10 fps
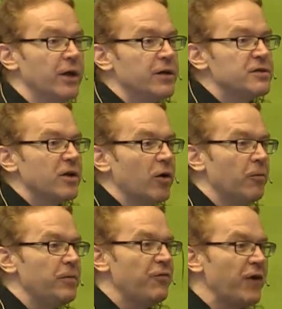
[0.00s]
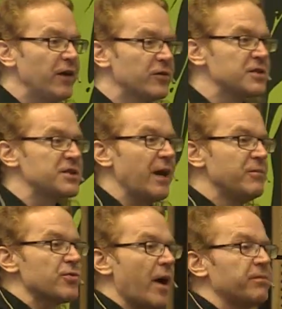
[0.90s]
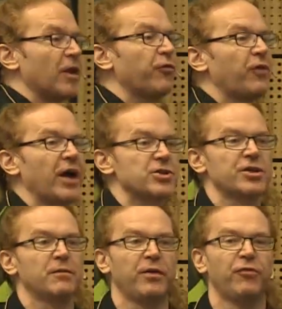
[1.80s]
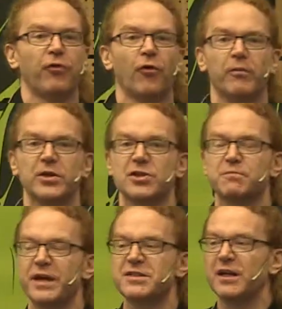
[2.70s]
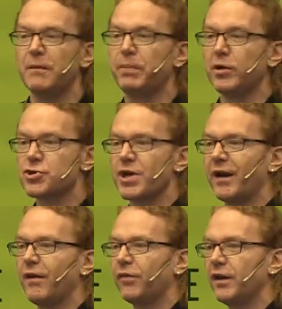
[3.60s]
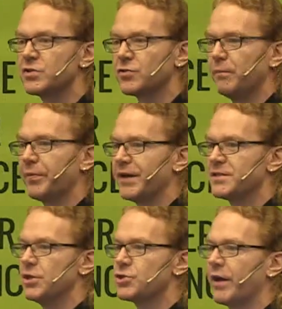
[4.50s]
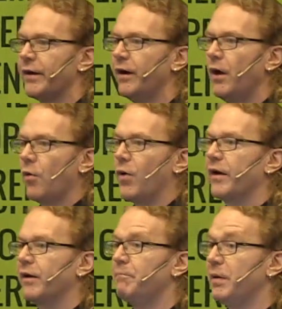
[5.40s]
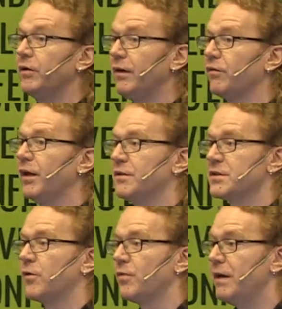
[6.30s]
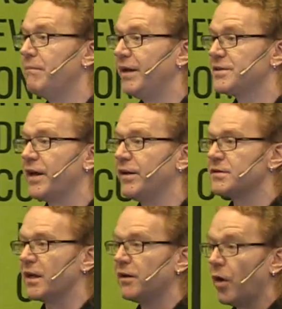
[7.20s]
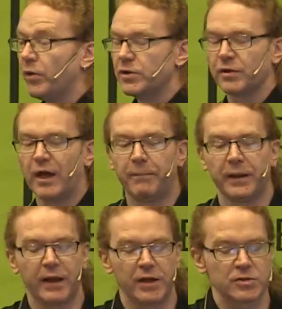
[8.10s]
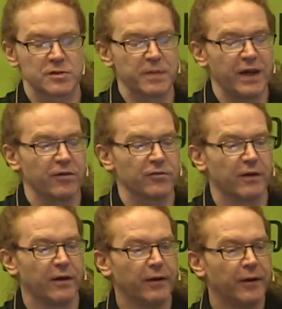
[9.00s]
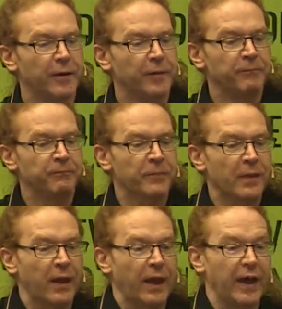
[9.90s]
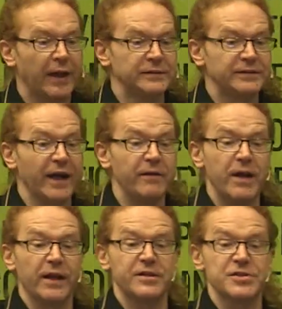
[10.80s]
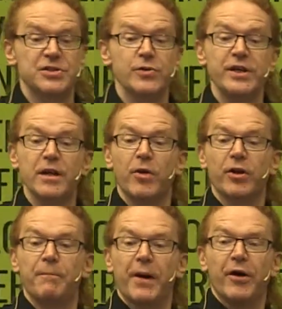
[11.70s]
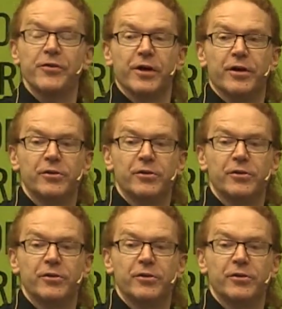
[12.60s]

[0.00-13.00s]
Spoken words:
So we fell into the same trap that Flash did before. We just basically built shiny things to impress each other rather than building things that really made sense and go into an application space. And then we had this, you need a modern browser.